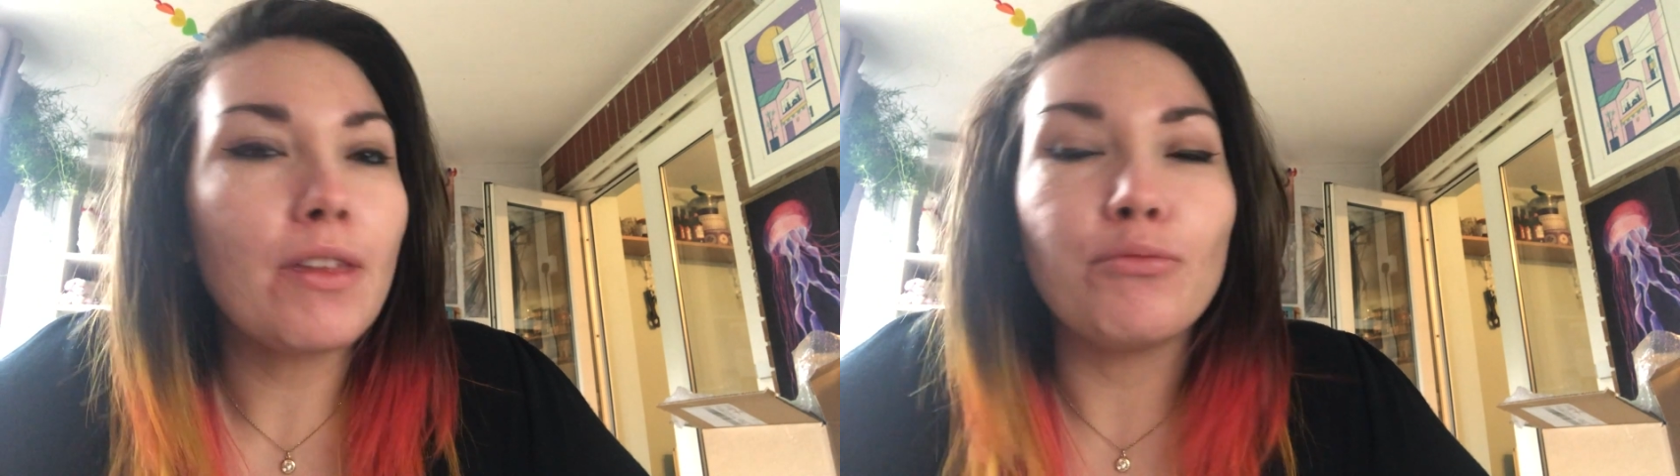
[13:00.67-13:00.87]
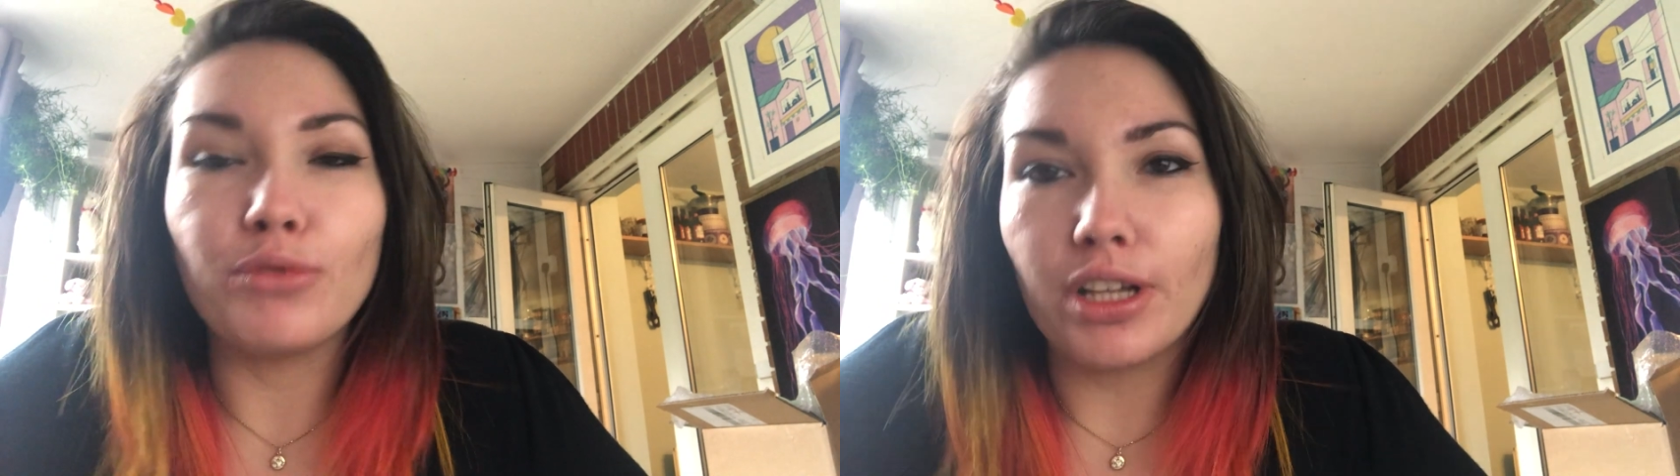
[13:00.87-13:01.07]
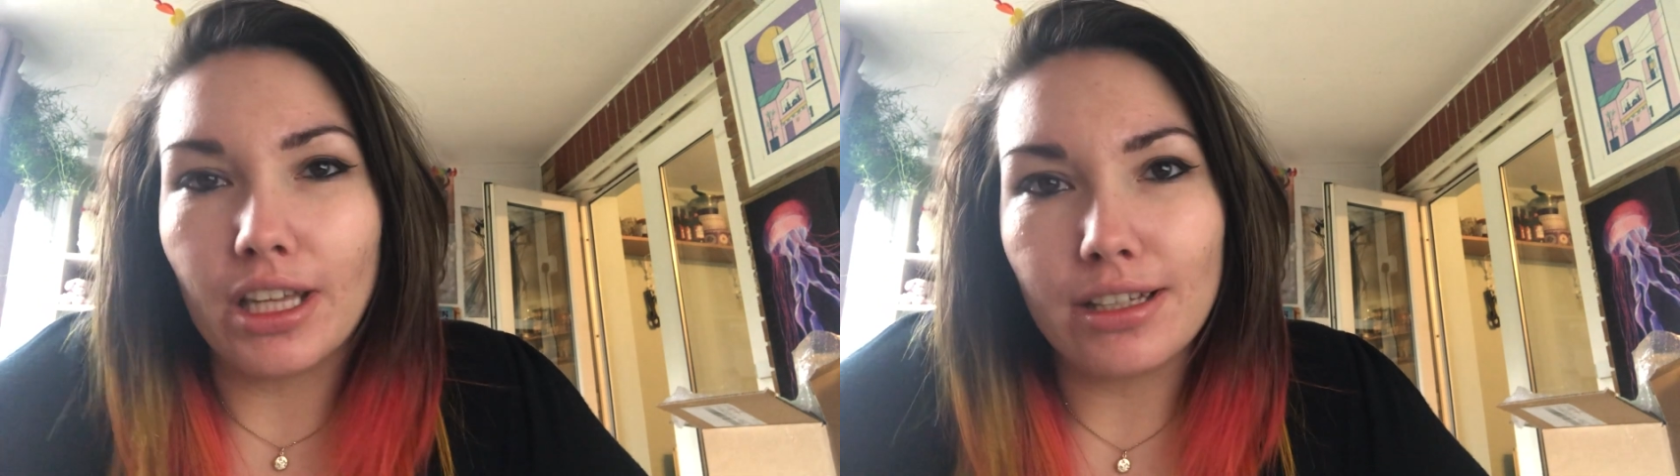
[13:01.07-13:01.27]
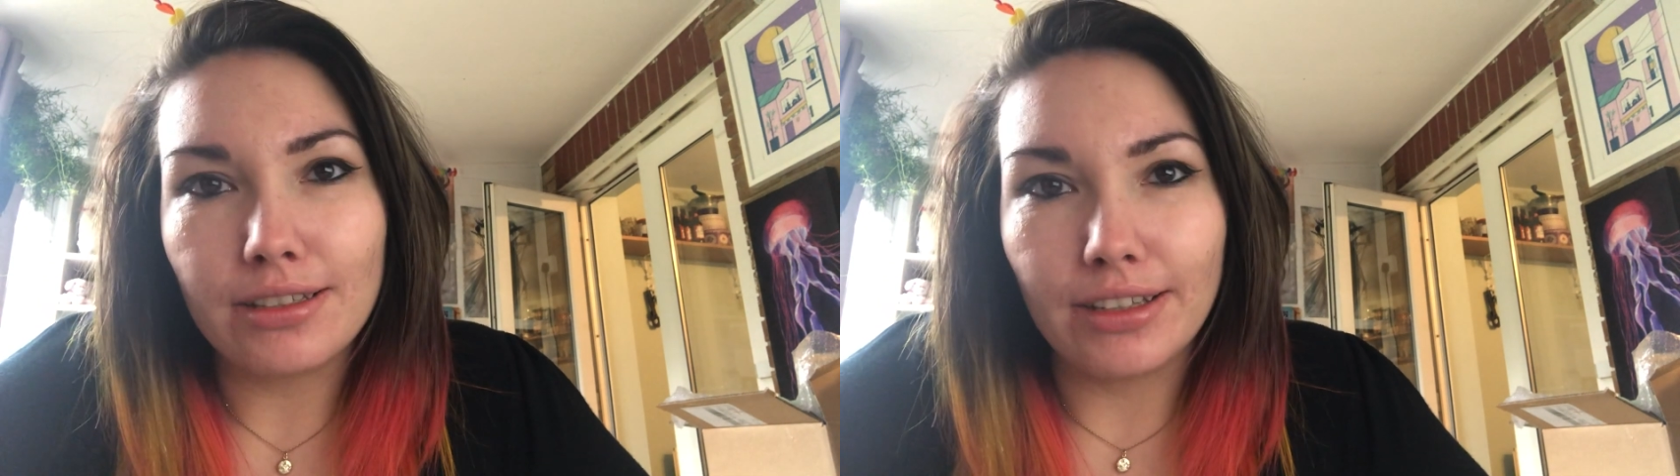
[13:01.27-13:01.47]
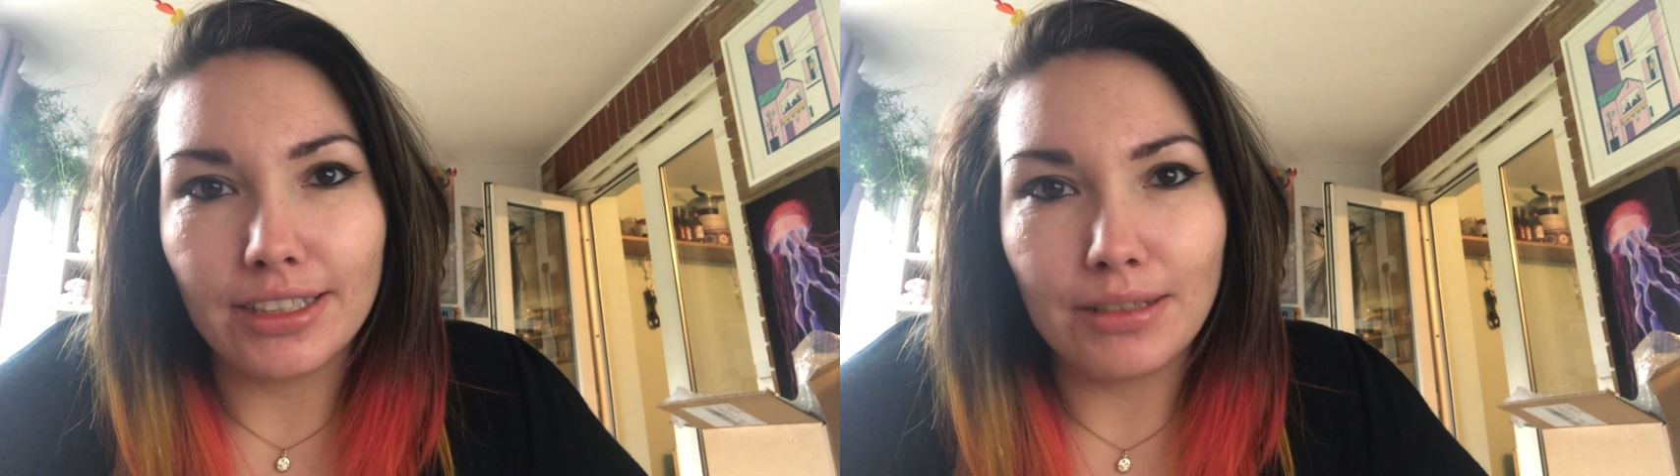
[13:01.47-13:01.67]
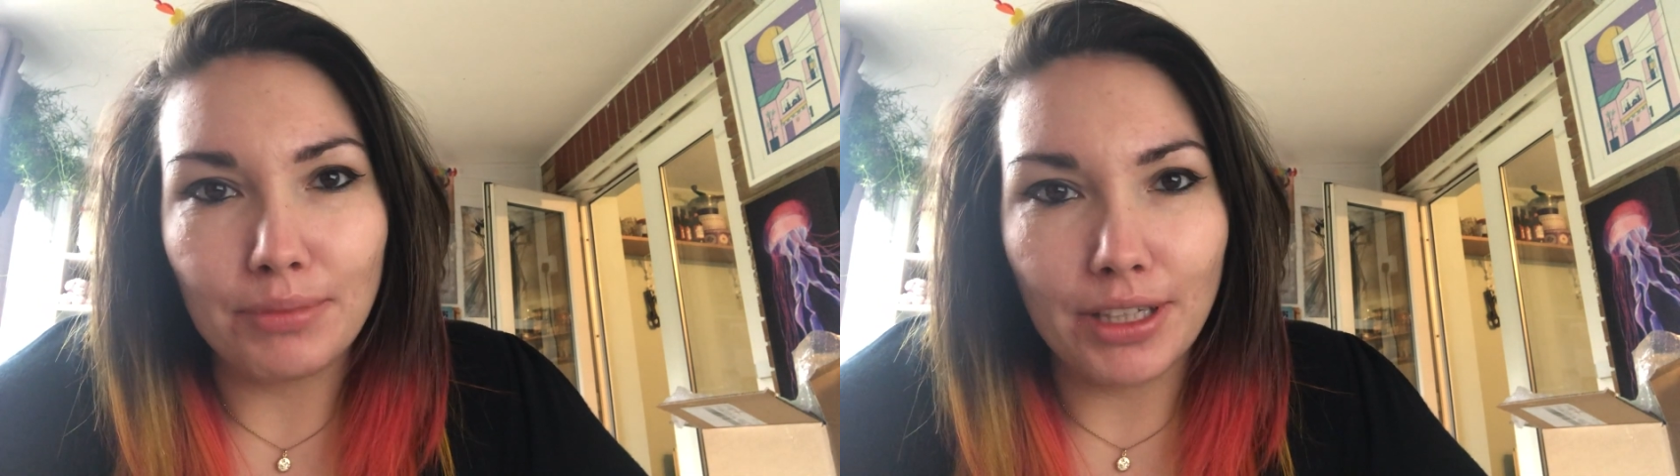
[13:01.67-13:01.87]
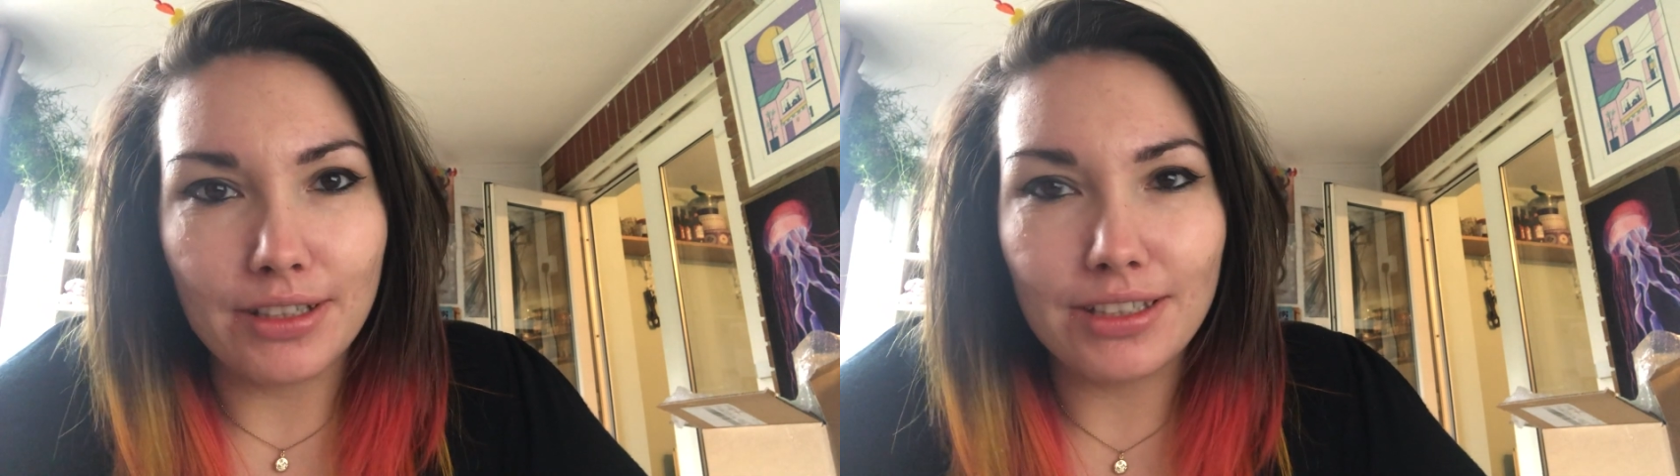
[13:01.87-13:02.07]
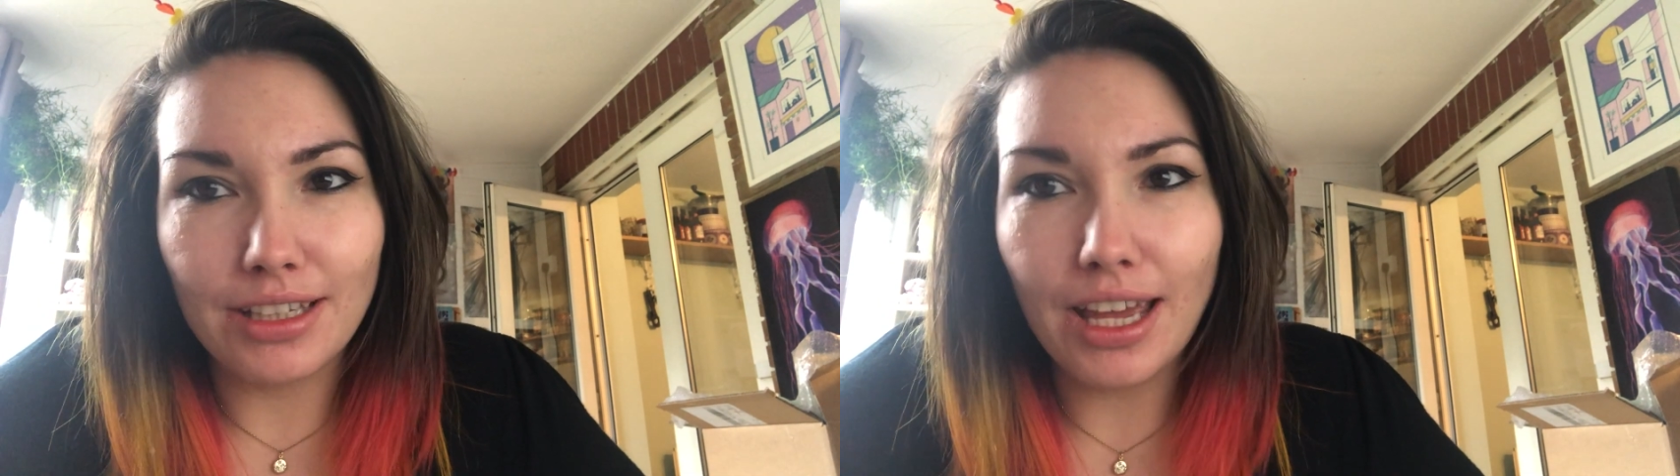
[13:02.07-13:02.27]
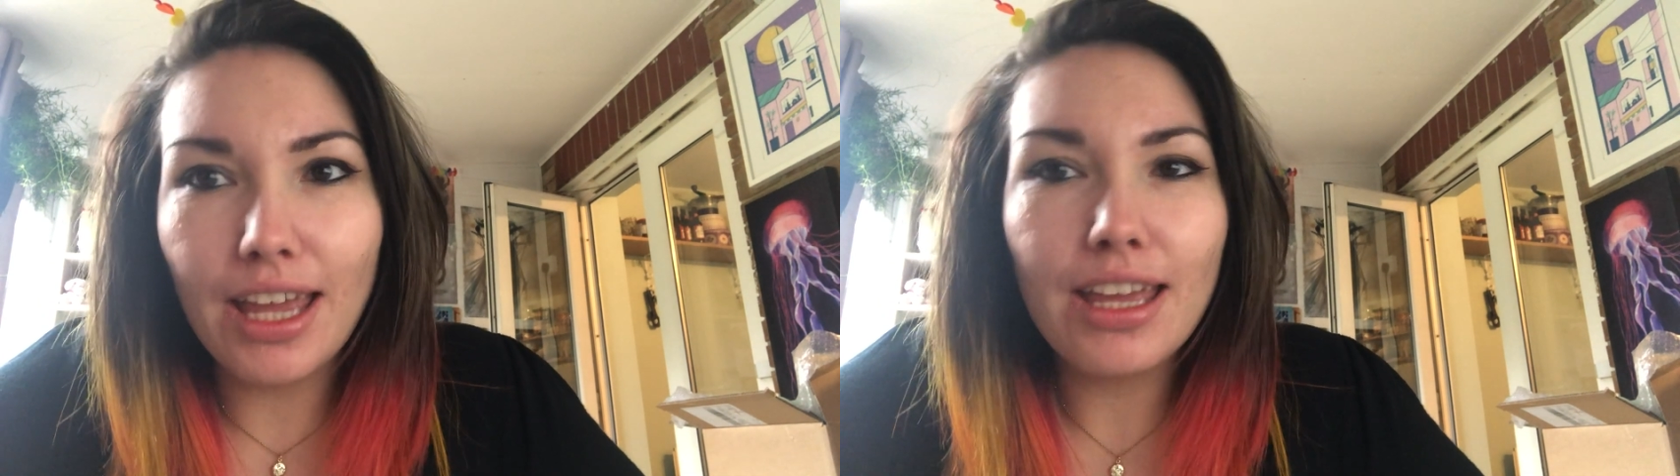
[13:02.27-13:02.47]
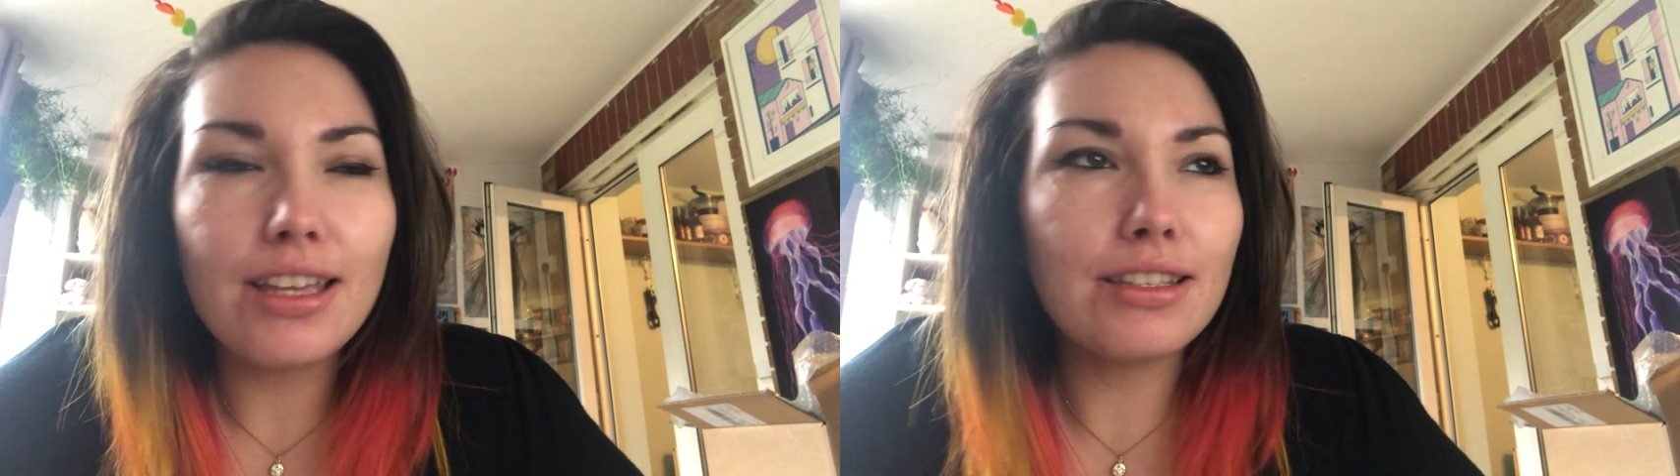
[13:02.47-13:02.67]
I'm really excited because
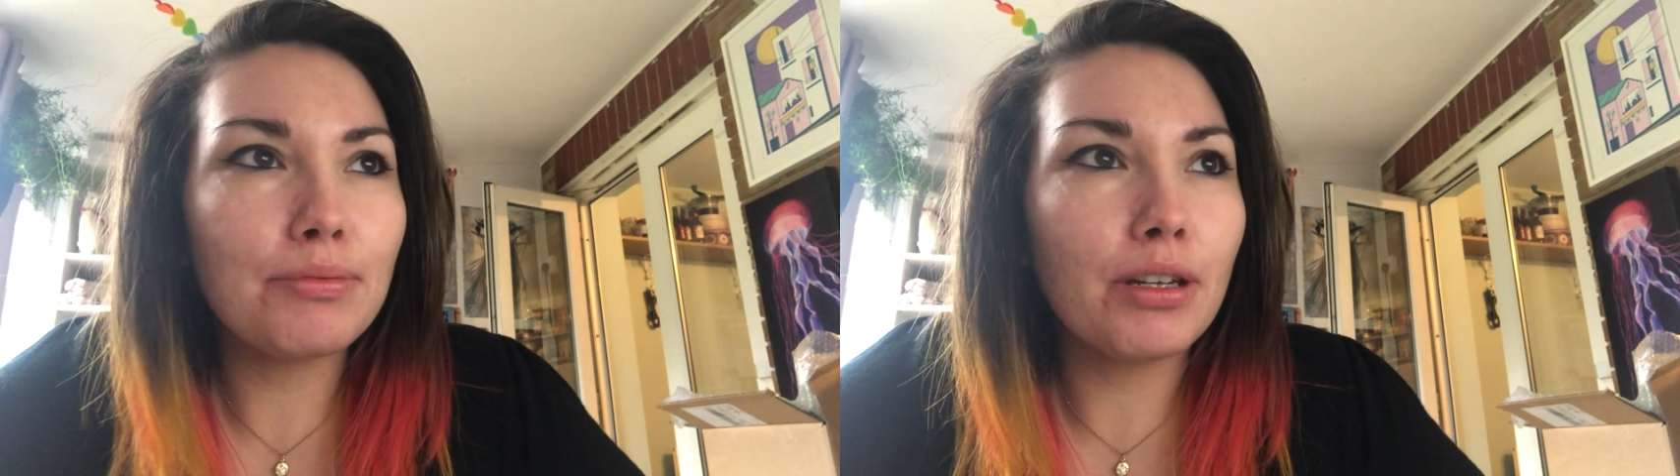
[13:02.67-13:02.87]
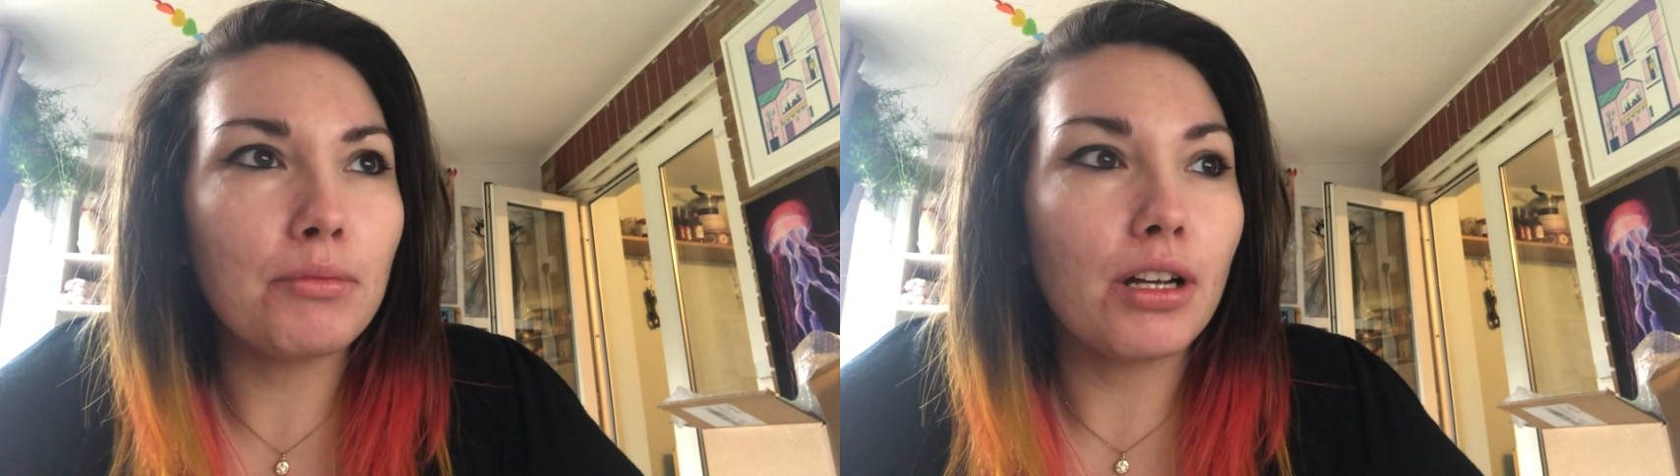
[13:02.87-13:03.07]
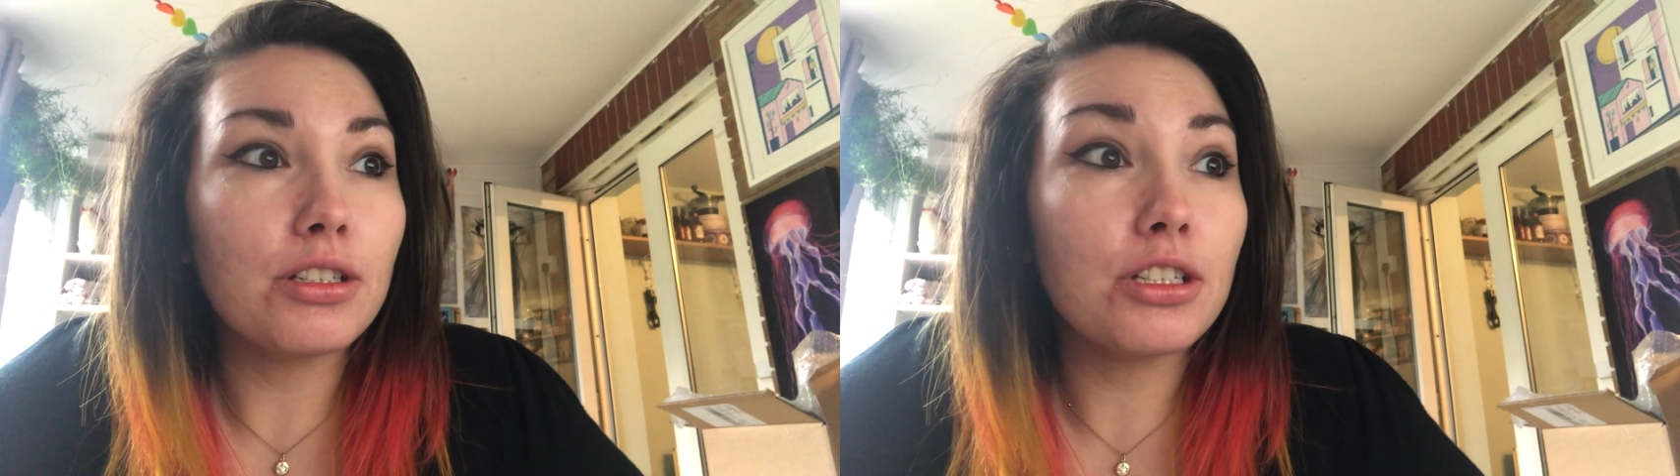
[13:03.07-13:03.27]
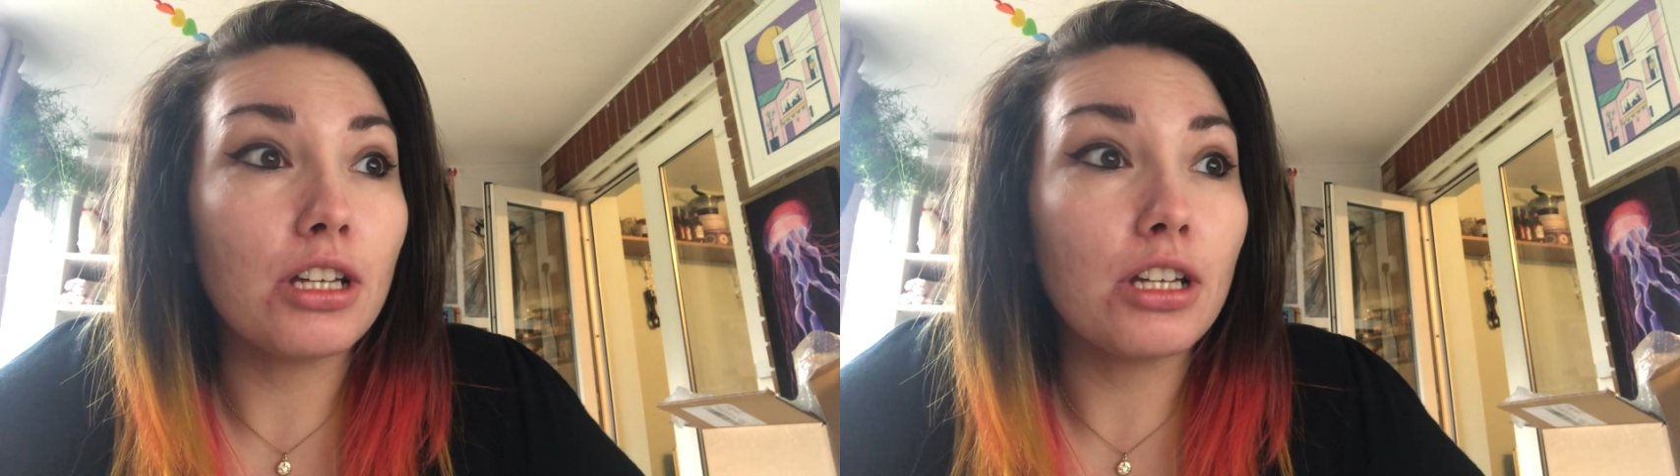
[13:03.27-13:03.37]
today is pretty much